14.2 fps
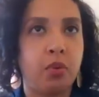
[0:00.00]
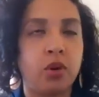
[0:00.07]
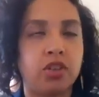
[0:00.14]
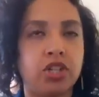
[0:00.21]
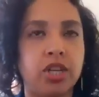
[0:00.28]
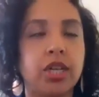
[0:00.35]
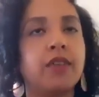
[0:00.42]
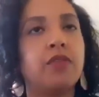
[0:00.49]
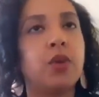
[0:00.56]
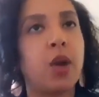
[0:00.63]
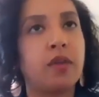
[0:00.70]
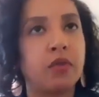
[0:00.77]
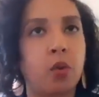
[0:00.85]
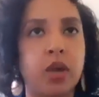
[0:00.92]
portion. If you
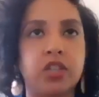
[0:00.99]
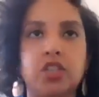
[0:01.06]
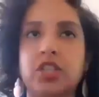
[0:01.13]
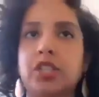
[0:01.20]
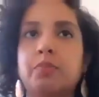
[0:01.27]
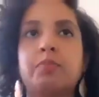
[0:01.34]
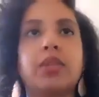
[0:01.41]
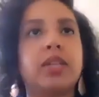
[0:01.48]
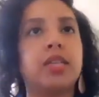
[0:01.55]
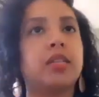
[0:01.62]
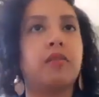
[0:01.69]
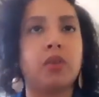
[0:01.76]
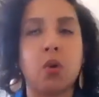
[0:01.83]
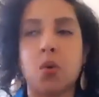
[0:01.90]
have questions,
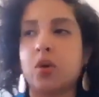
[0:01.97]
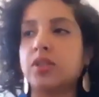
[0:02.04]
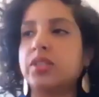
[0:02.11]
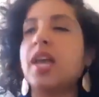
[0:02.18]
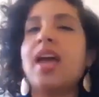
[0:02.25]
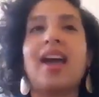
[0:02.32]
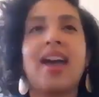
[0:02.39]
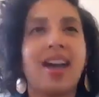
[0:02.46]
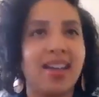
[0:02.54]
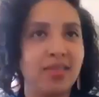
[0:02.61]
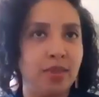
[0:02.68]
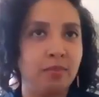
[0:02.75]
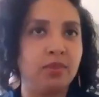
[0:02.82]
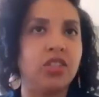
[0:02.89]
please, of course,
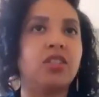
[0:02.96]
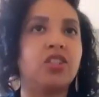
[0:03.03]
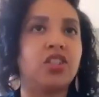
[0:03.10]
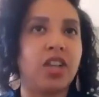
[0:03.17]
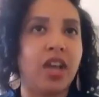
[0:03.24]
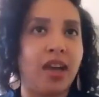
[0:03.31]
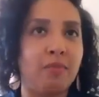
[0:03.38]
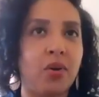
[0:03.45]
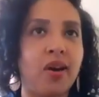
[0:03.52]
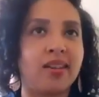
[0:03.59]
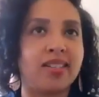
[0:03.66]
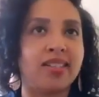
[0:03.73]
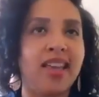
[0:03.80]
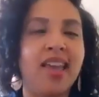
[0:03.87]
add them to the chat
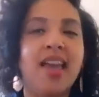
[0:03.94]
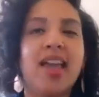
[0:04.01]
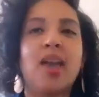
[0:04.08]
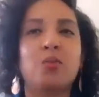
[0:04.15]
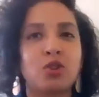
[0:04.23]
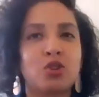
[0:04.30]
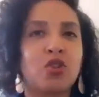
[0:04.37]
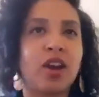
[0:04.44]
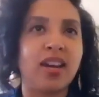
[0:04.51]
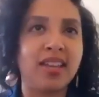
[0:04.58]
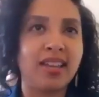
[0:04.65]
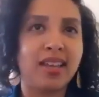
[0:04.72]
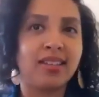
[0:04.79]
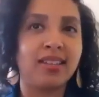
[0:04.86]
box, and we'll try to
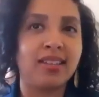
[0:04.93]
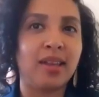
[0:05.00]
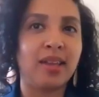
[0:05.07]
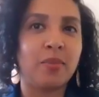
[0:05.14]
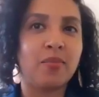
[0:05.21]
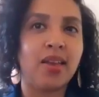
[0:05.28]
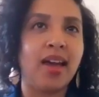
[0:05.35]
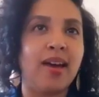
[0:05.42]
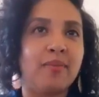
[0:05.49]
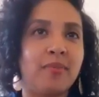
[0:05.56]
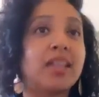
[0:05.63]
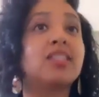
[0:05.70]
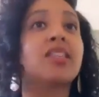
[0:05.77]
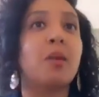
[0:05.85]
get to them
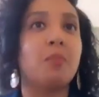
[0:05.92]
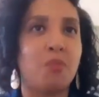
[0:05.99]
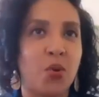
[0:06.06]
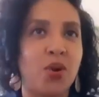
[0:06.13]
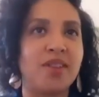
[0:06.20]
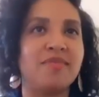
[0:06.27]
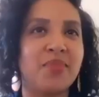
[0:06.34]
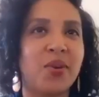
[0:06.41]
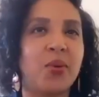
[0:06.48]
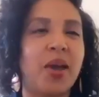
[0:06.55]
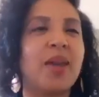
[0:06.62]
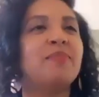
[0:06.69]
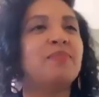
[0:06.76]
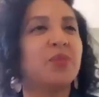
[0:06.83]
at some point.
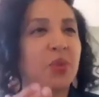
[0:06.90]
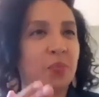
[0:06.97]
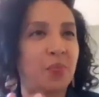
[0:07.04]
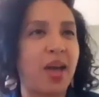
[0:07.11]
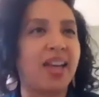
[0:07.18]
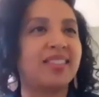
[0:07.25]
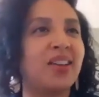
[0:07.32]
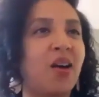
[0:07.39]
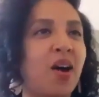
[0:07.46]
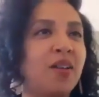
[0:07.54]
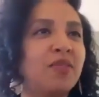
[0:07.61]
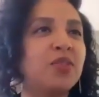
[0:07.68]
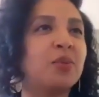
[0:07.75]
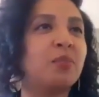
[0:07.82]
Okay, so passing
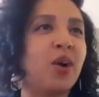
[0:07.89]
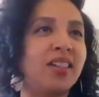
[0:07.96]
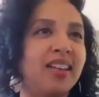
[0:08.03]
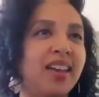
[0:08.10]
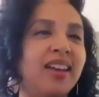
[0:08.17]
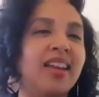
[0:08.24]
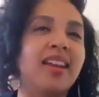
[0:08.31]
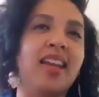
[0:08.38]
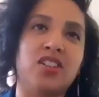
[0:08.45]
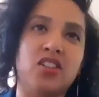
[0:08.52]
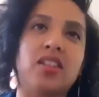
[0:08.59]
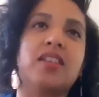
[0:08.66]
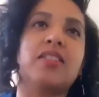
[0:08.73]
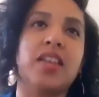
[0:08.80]
off to Paulette and
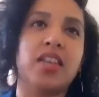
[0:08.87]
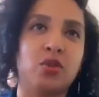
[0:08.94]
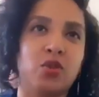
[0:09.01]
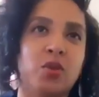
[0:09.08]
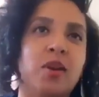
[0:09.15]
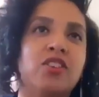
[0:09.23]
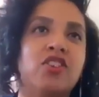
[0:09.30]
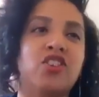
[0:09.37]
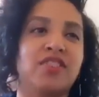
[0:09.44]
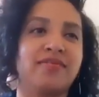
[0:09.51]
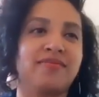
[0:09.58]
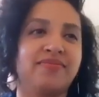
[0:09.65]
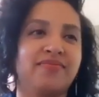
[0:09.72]
Angela. Thank you so much.